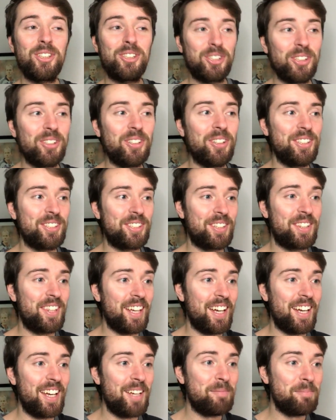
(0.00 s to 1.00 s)
shows
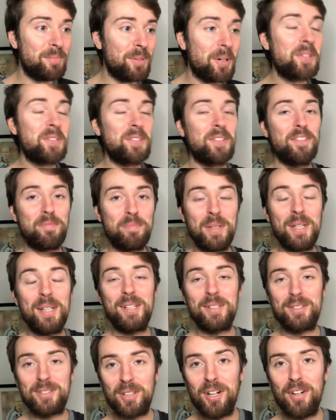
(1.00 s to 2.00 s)
that it must have been
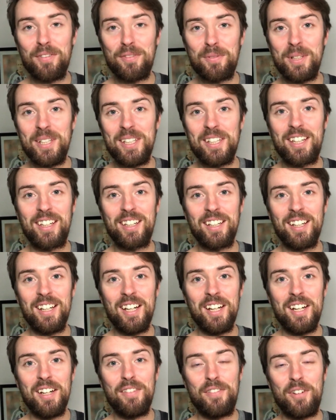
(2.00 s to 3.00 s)
a tough week
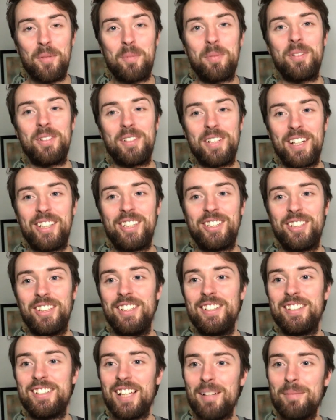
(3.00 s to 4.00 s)
for
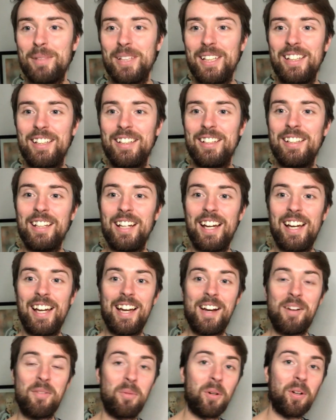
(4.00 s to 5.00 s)
predictions. I mean,
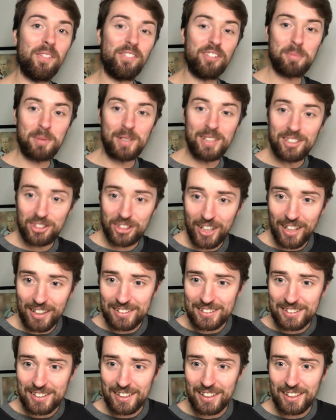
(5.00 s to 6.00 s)
Wolves beating
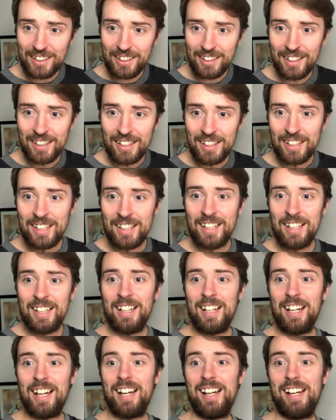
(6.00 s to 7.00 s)
Chelsea,
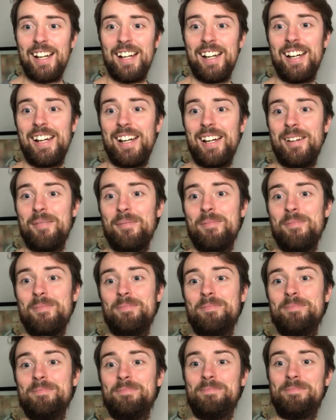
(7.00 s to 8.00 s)

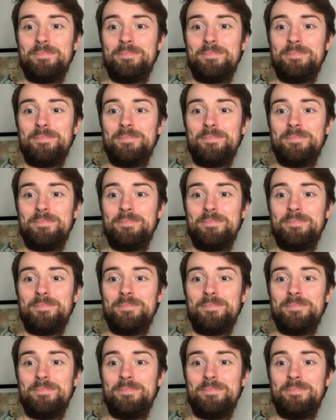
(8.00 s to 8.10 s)
Everton